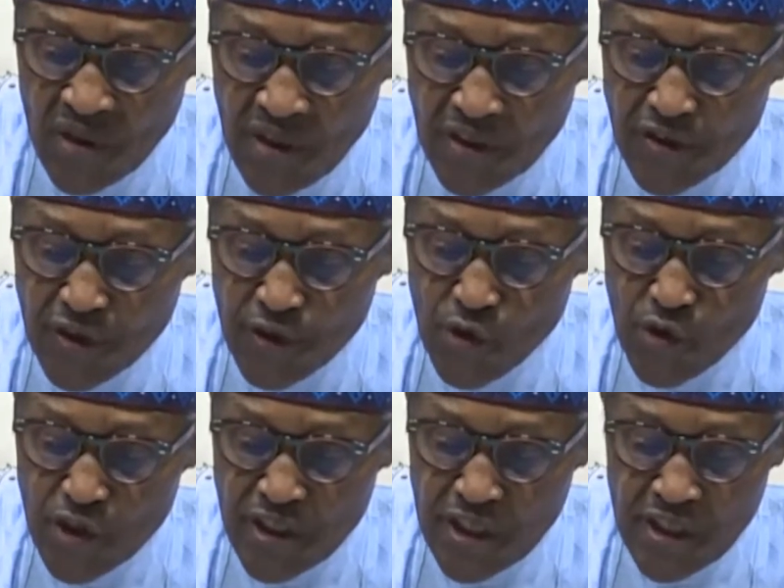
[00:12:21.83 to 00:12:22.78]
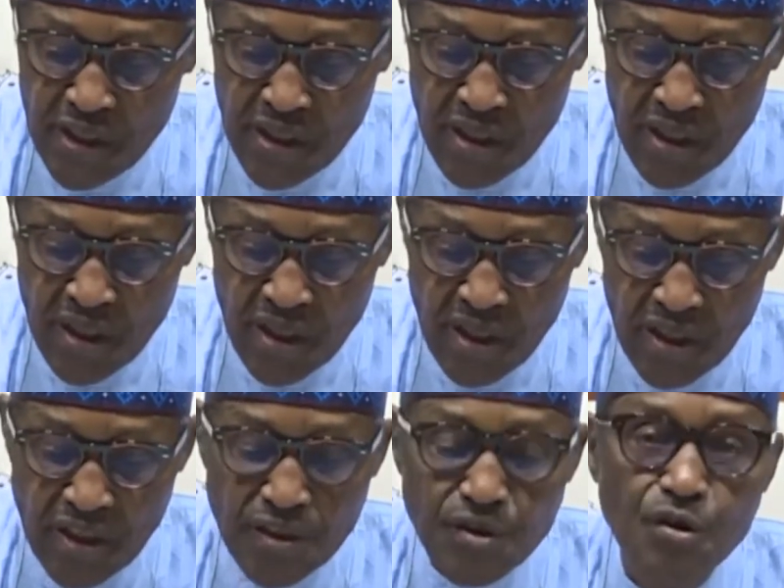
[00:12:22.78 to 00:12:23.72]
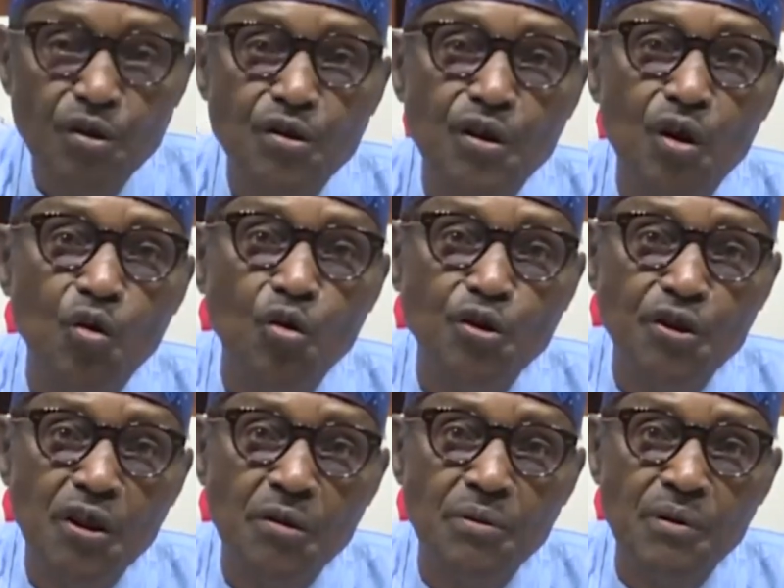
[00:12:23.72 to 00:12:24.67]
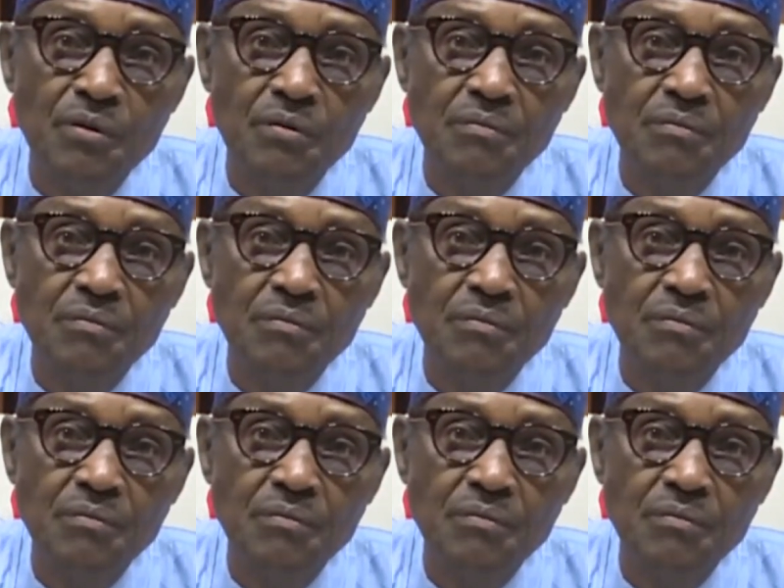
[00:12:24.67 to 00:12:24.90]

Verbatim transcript: Its unity is not negotiable